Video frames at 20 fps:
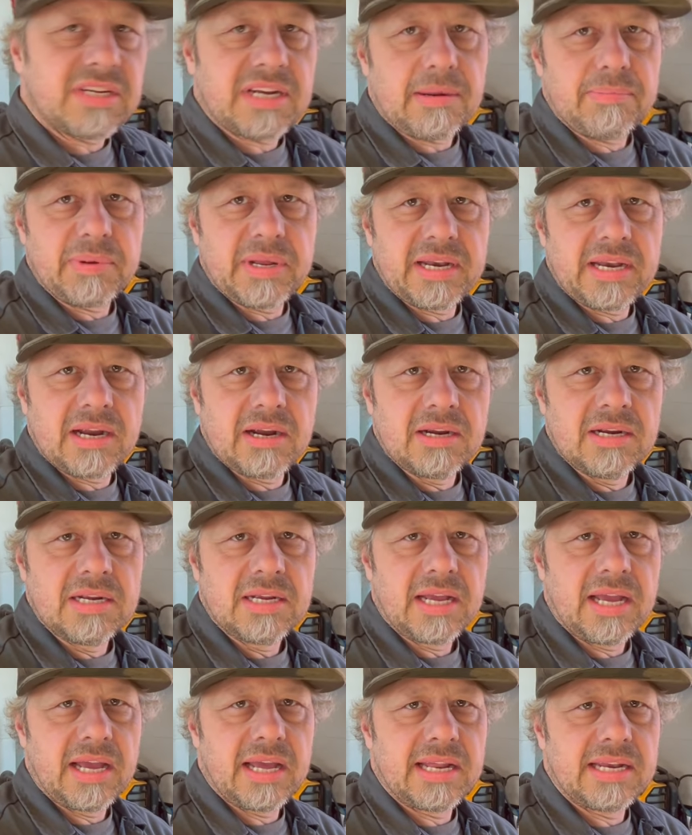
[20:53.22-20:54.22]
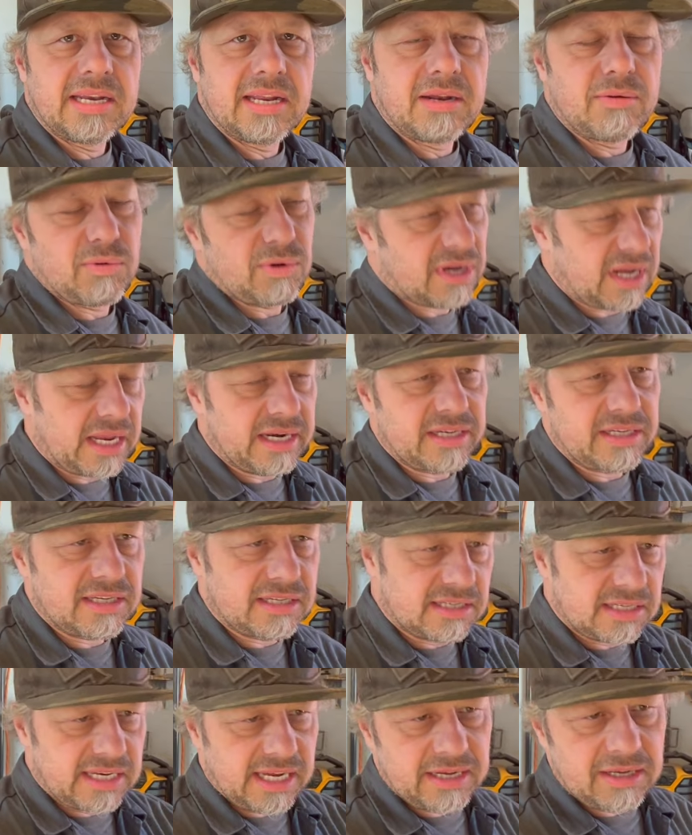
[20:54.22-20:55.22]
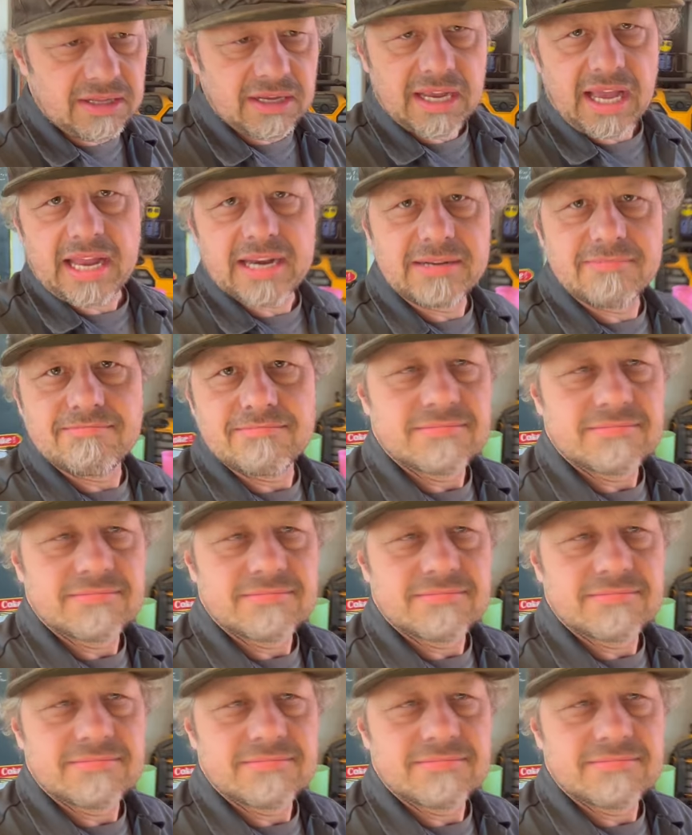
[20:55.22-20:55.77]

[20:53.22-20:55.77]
it up in there, and then we'll kind of just take a look at it.